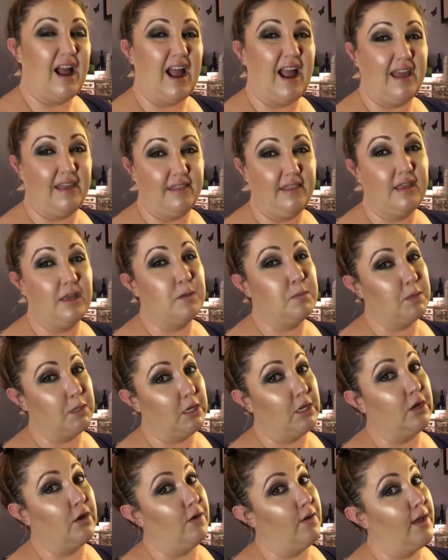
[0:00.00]
I think I'm
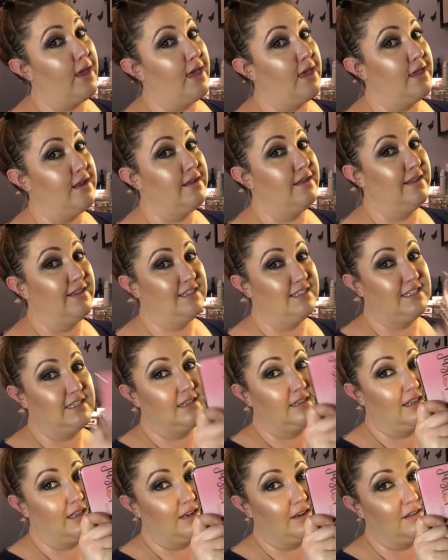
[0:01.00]
gonna go ahead and
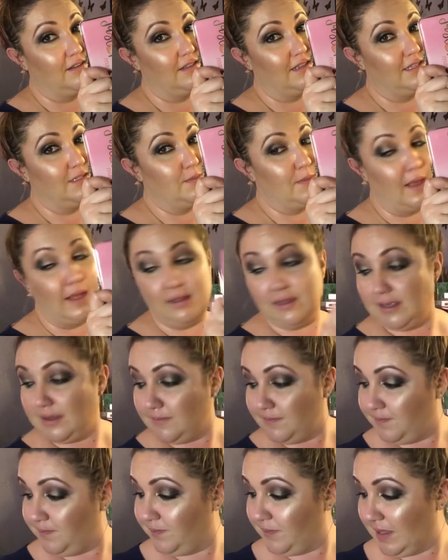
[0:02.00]
declutter this palette.
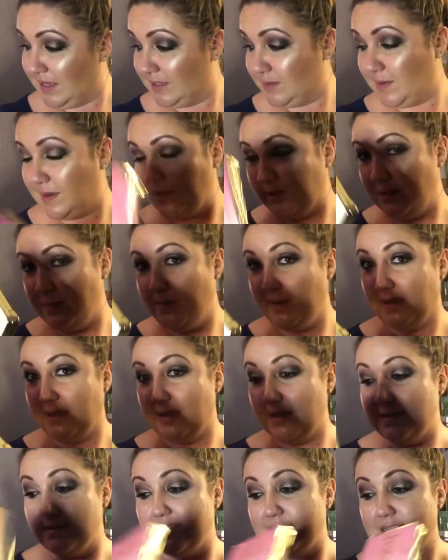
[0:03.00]
Especially
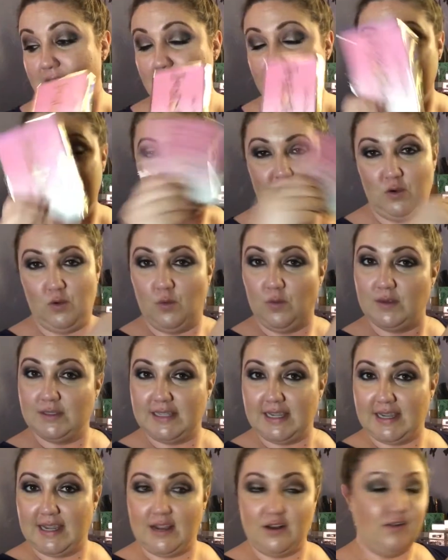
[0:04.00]
because once
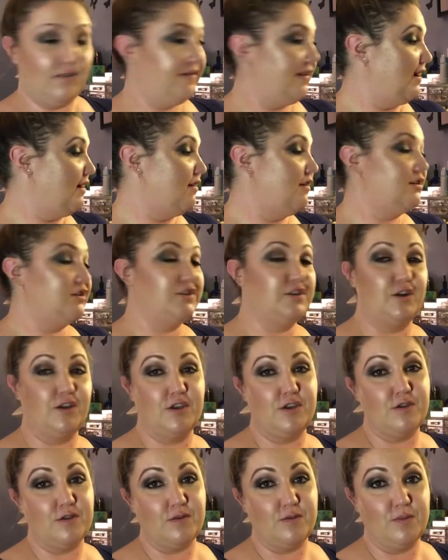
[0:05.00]
I get over here, I'll show
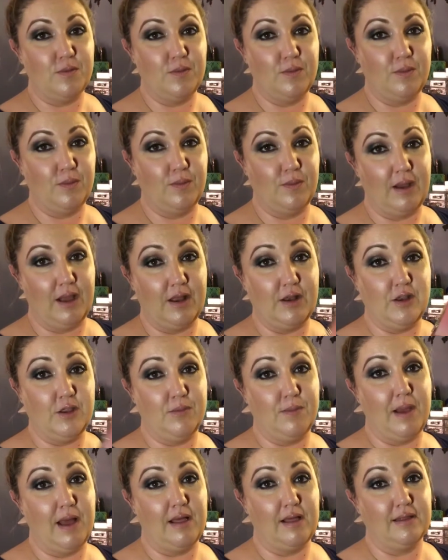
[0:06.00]
you a new
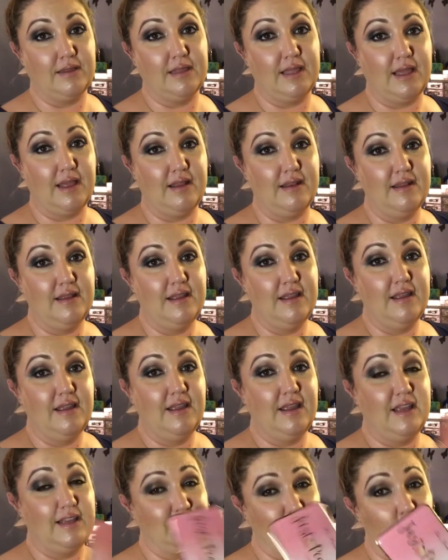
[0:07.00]
palette that
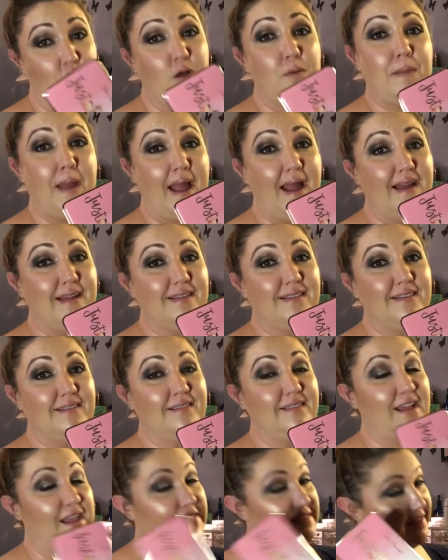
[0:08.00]
is all matte
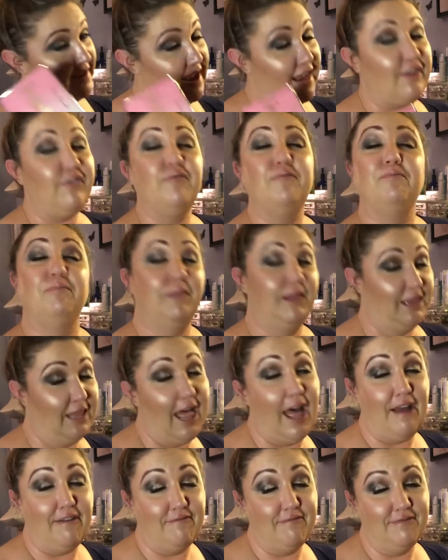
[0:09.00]
and that I
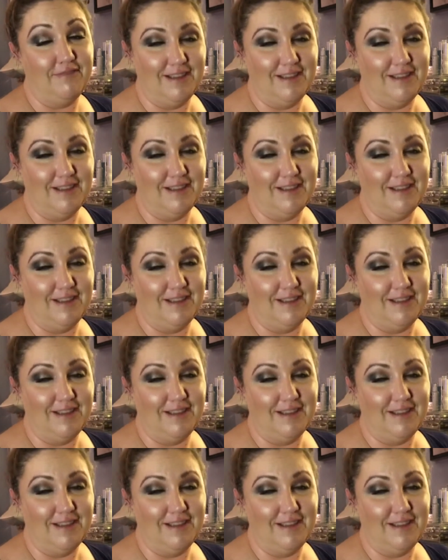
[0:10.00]
love.